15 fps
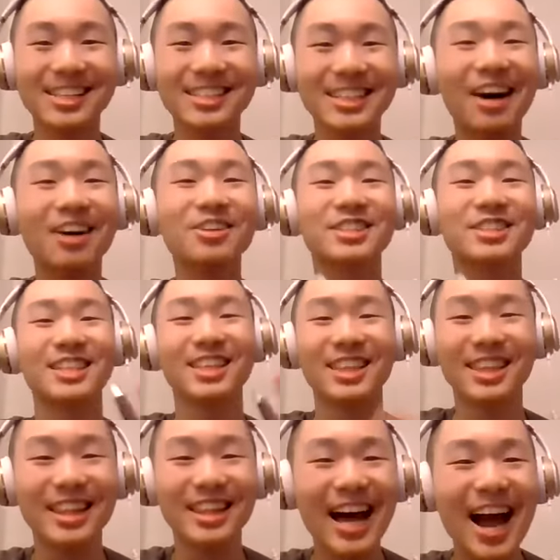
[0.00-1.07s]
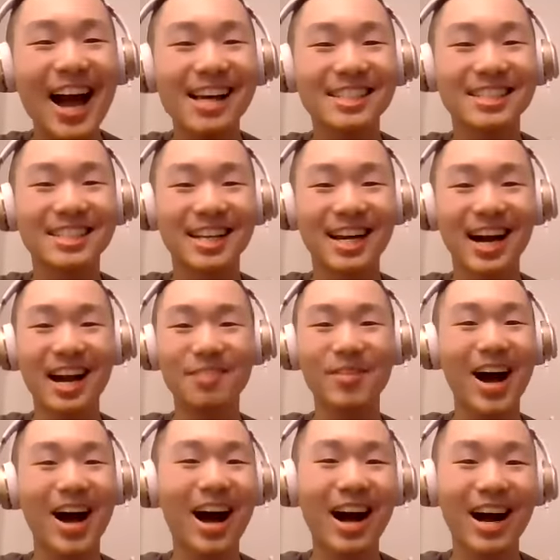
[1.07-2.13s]
that was the last time
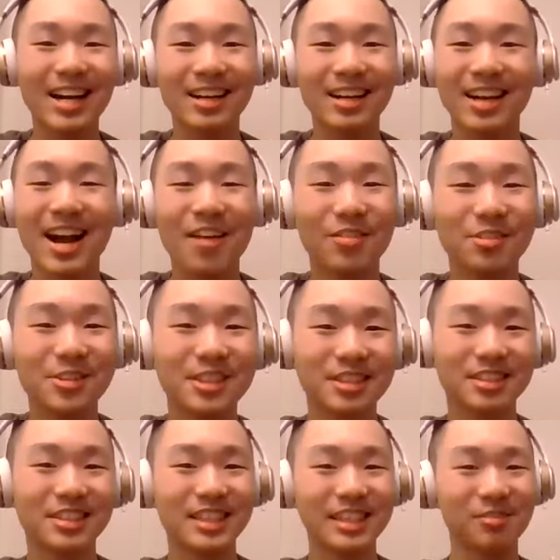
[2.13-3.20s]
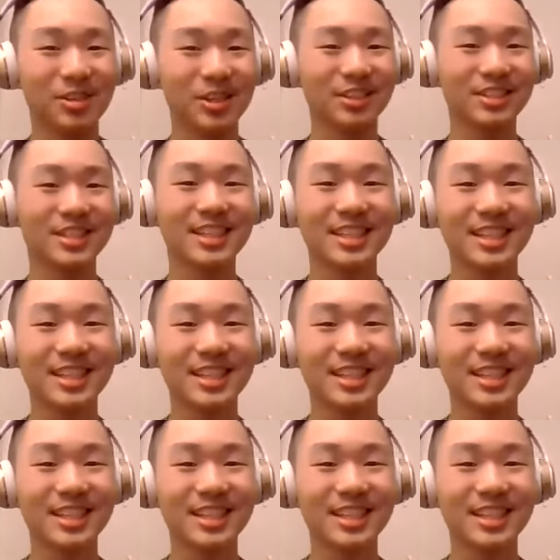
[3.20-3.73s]
I ever went to SeaWorld.